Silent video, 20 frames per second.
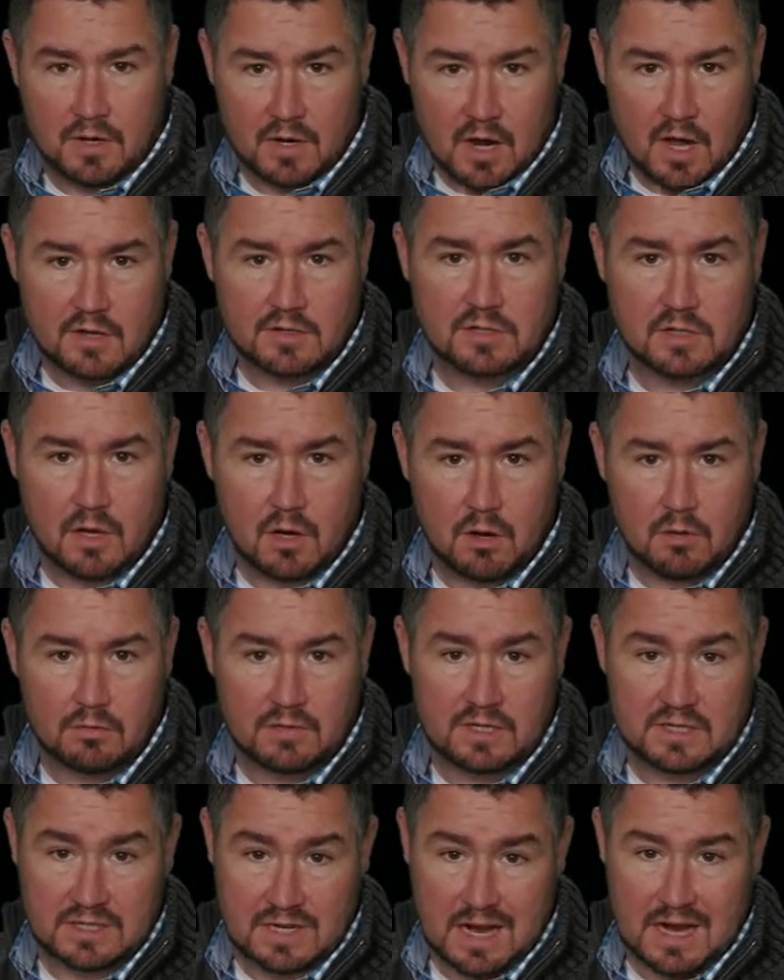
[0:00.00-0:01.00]
also
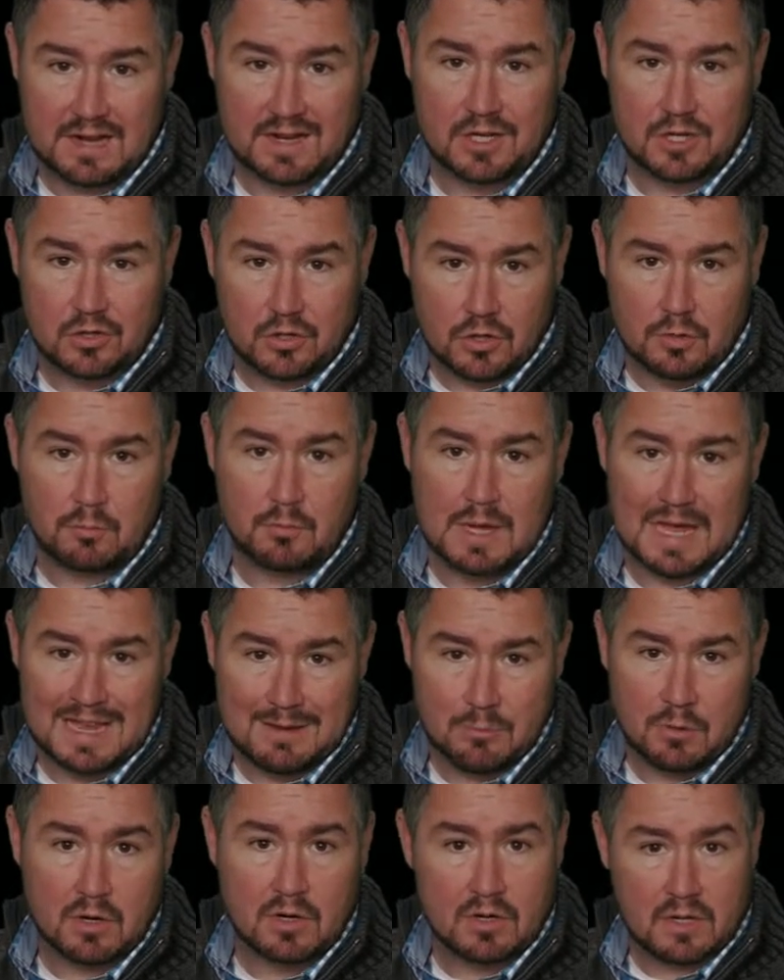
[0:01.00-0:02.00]
design a good
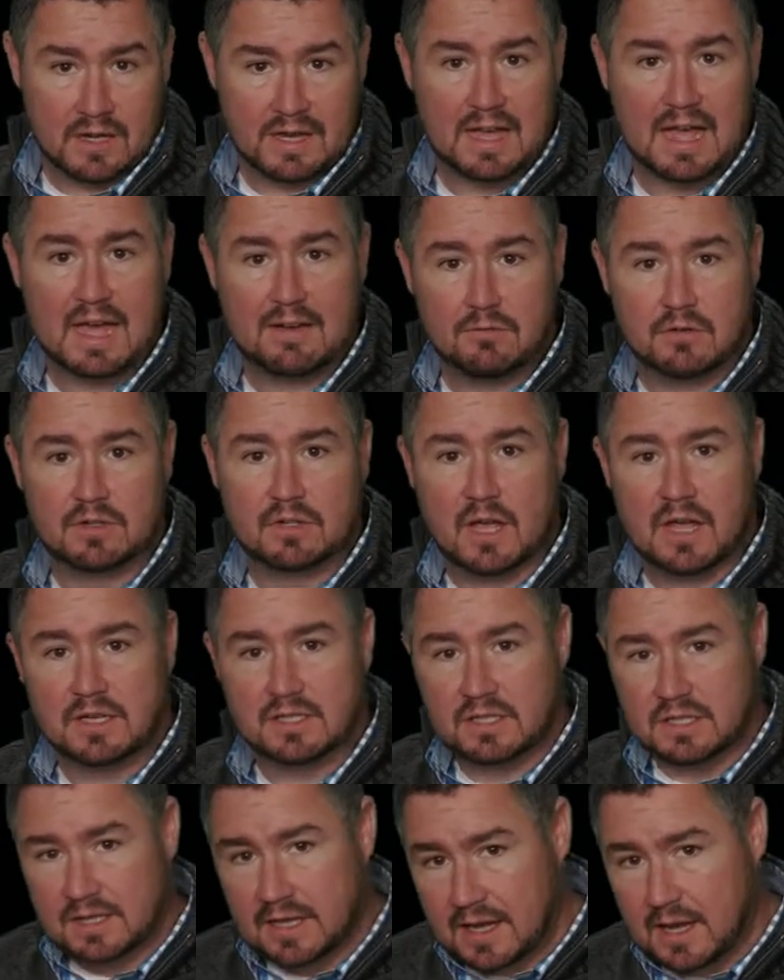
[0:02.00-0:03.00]
pay-per-click
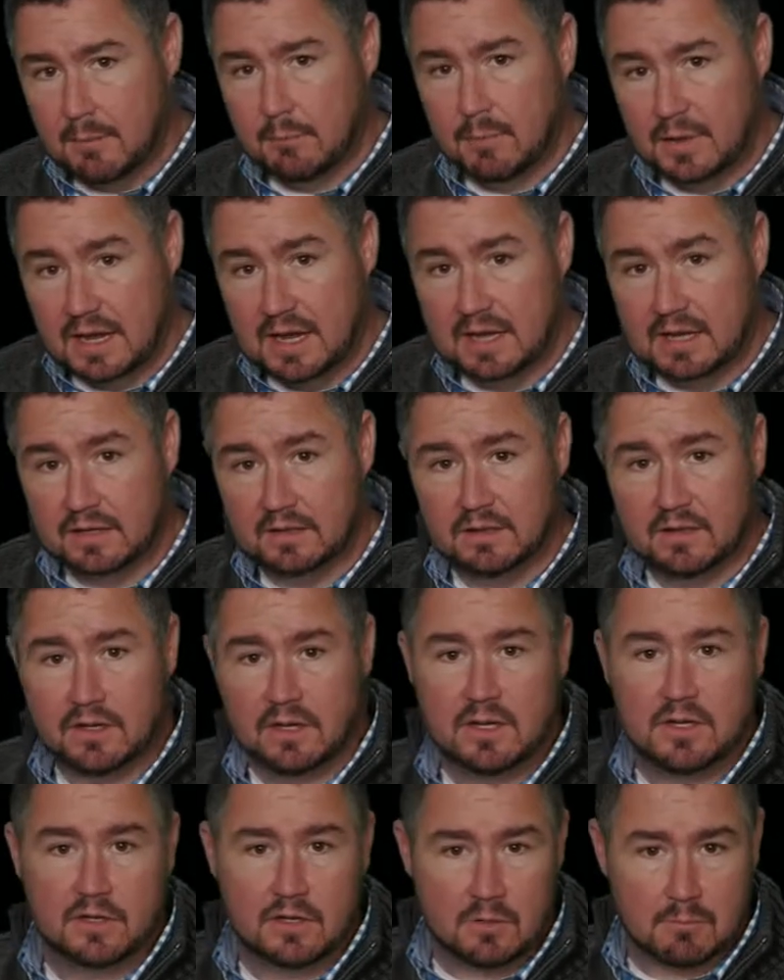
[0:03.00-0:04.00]
advertising campaign
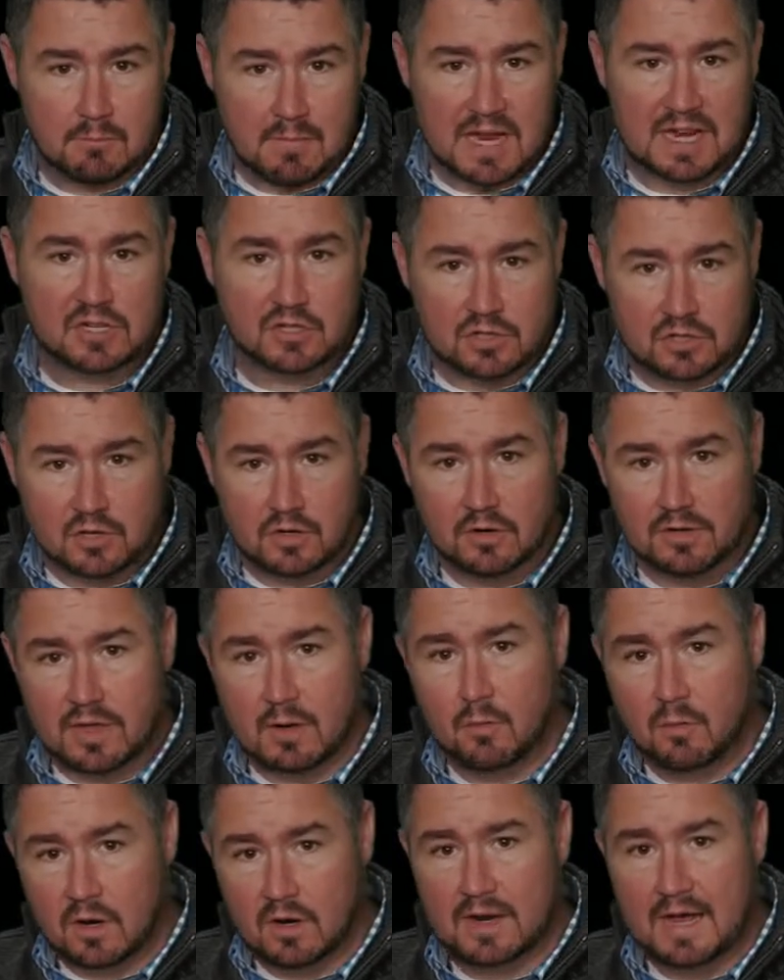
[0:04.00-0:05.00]
to make sure that
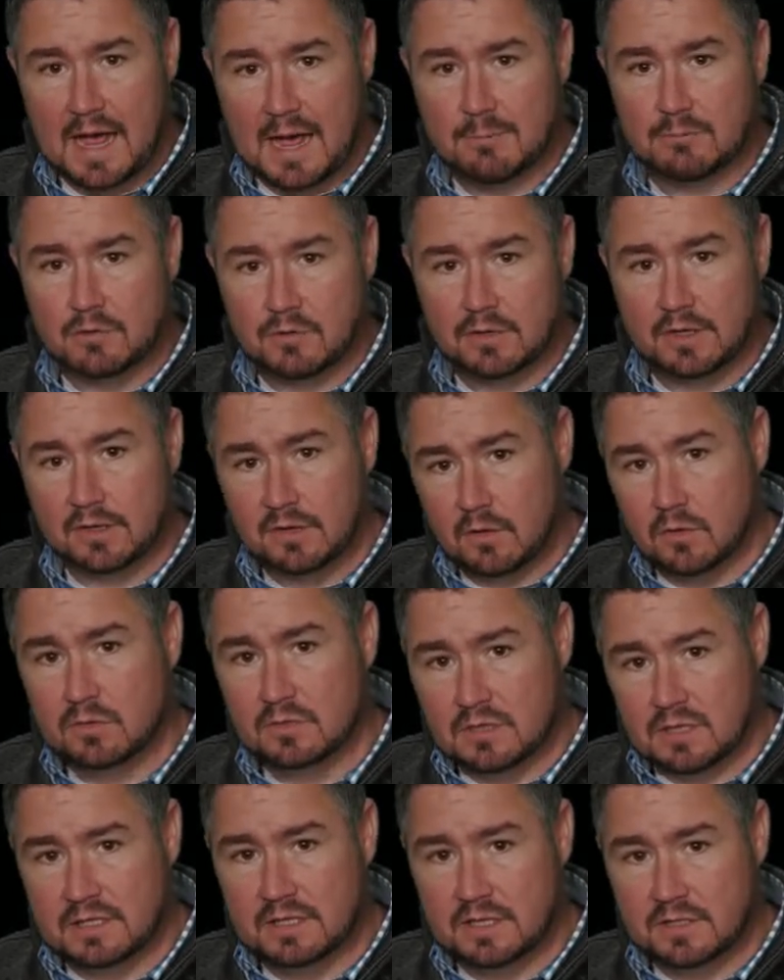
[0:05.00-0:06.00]
we're capturing those
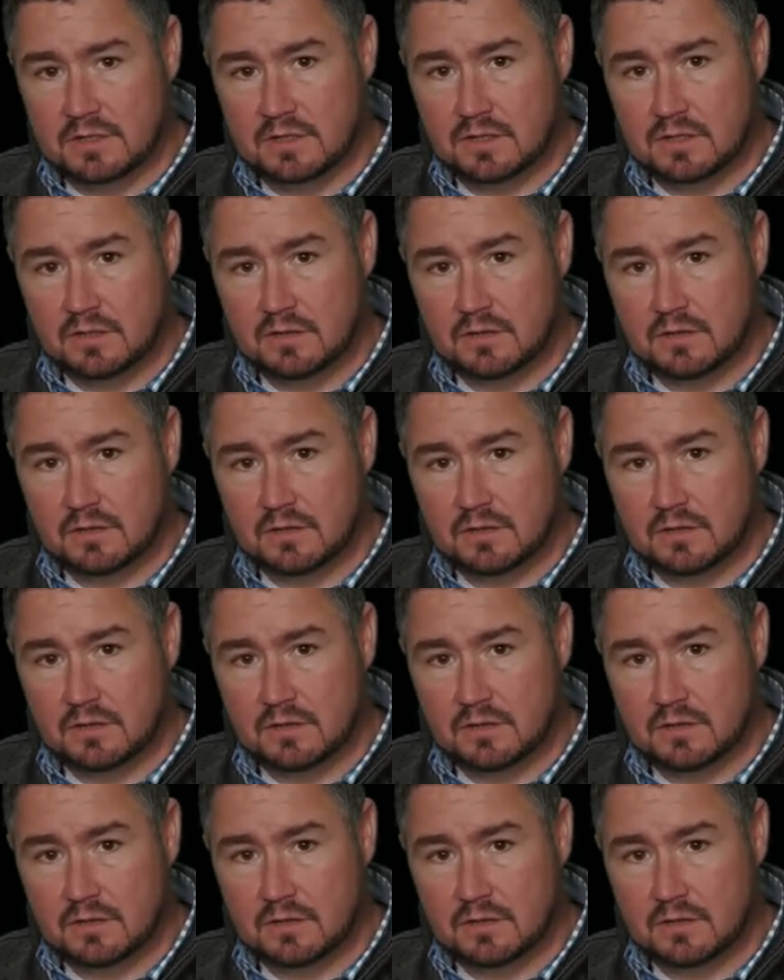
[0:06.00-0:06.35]
leads.